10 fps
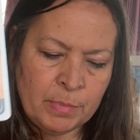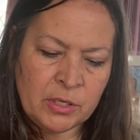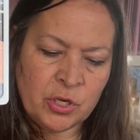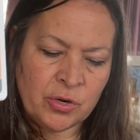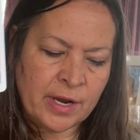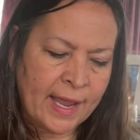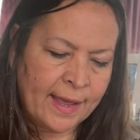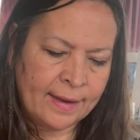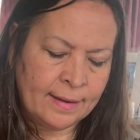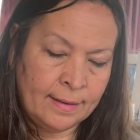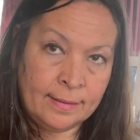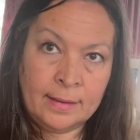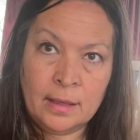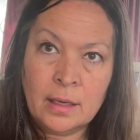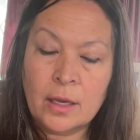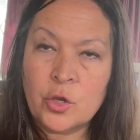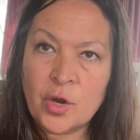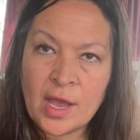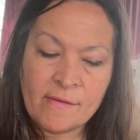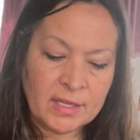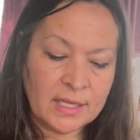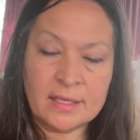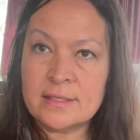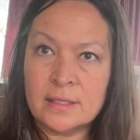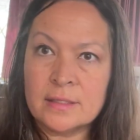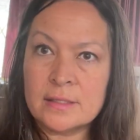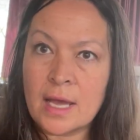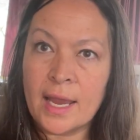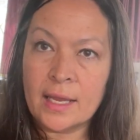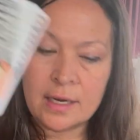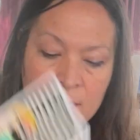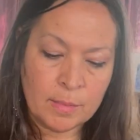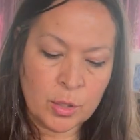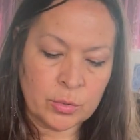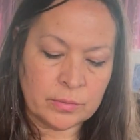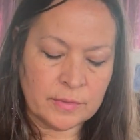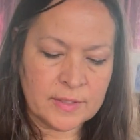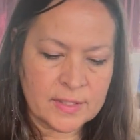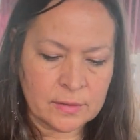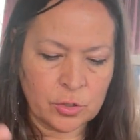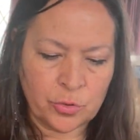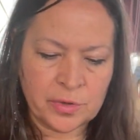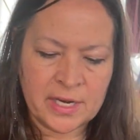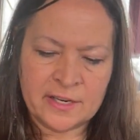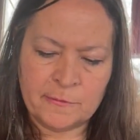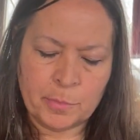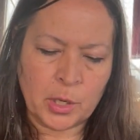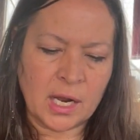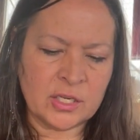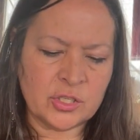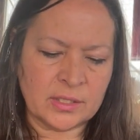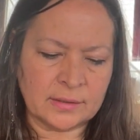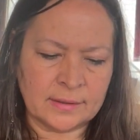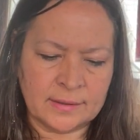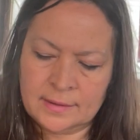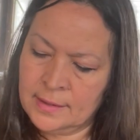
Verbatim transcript: in your head. You're having this anxiety about this creative project.